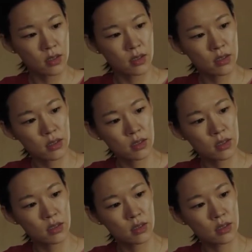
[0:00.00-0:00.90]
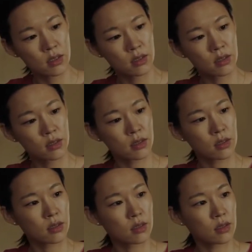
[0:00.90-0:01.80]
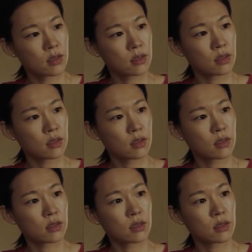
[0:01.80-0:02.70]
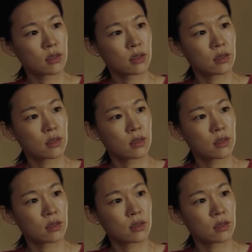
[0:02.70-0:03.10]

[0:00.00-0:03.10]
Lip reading: (no one is talking)